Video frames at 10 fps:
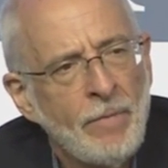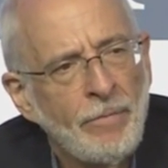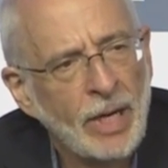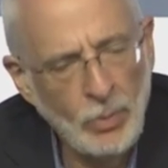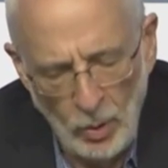
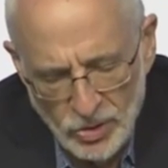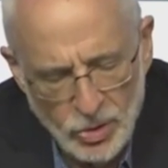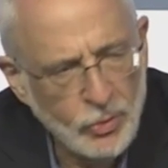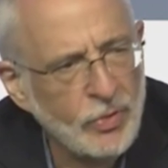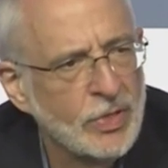but he wants
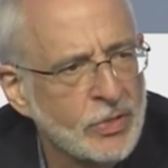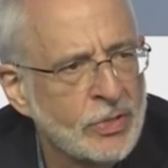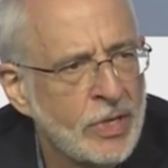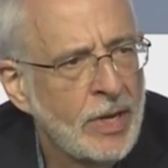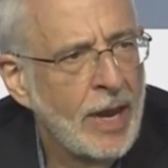to do
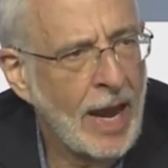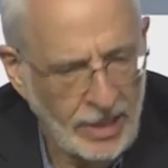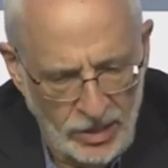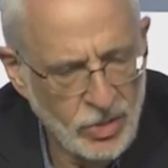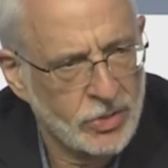this
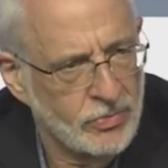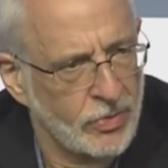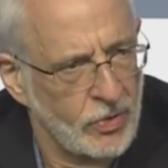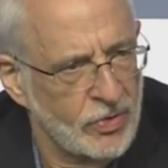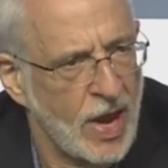at least
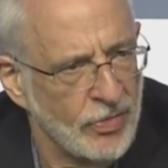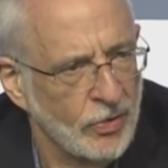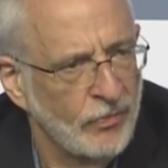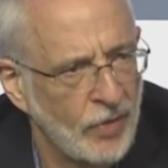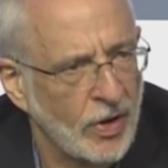
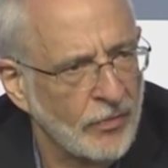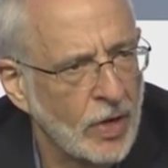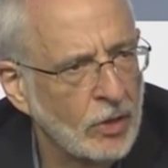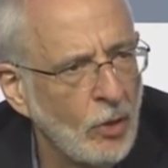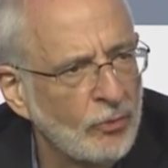tethered very,
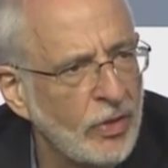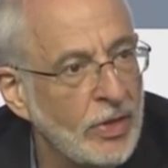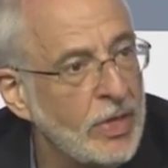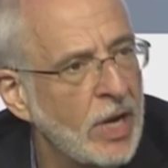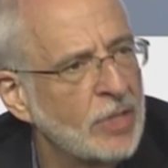very closely
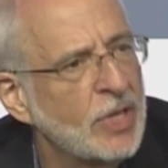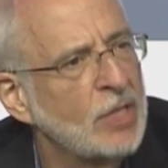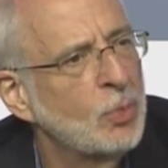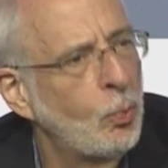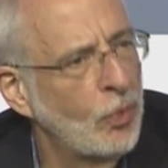to the United
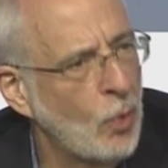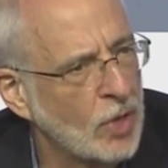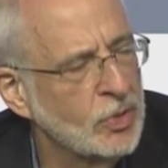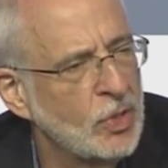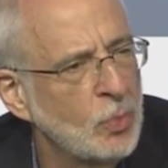States. The
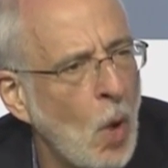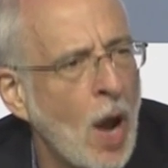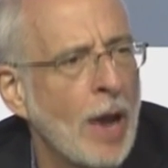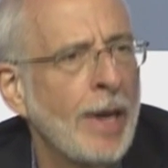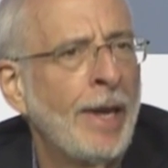question is
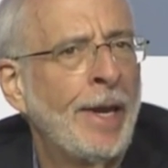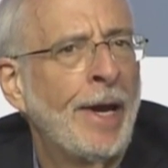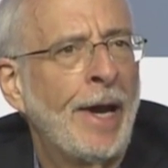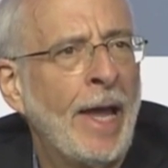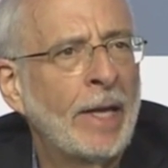why?
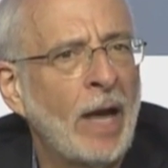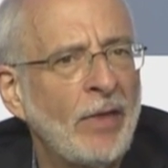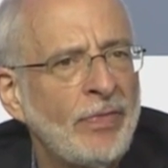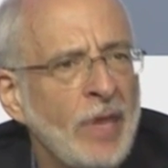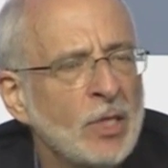And I
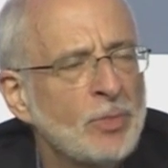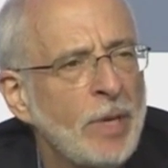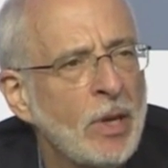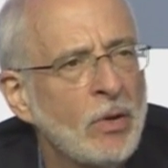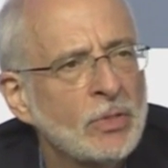think it's
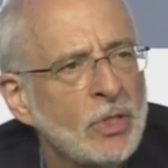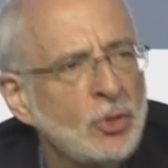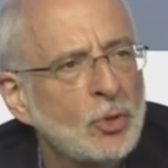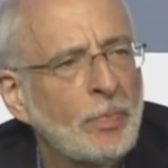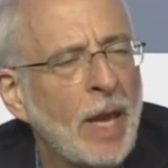because in
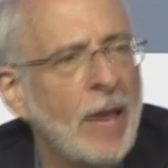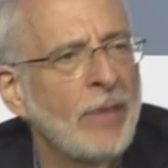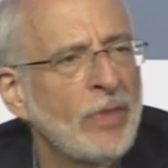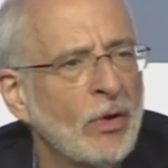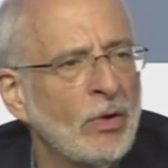
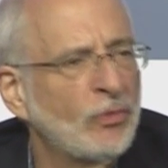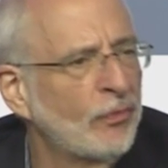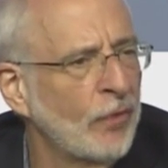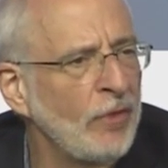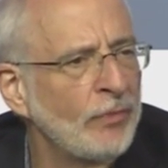Japan there is
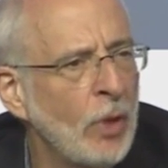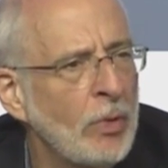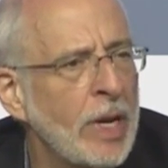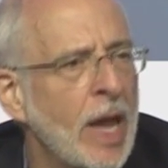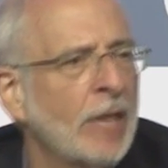
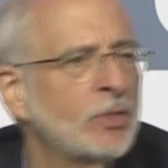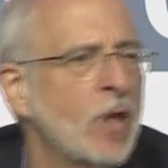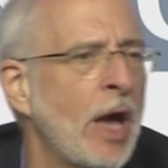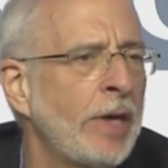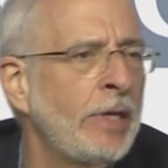free-floating
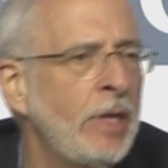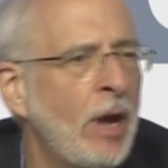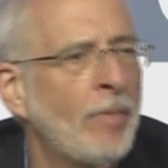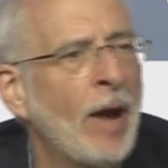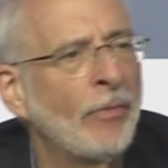anxiety
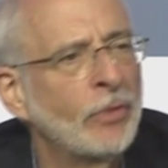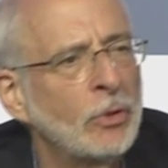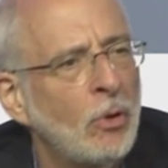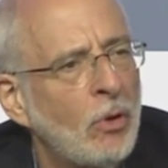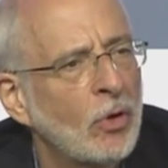about the
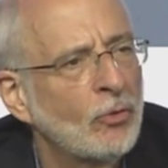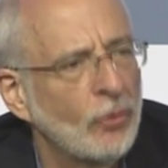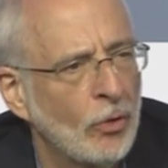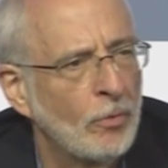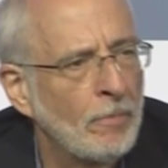longer
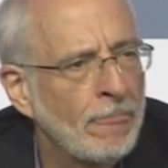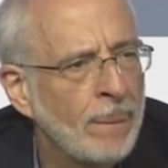term,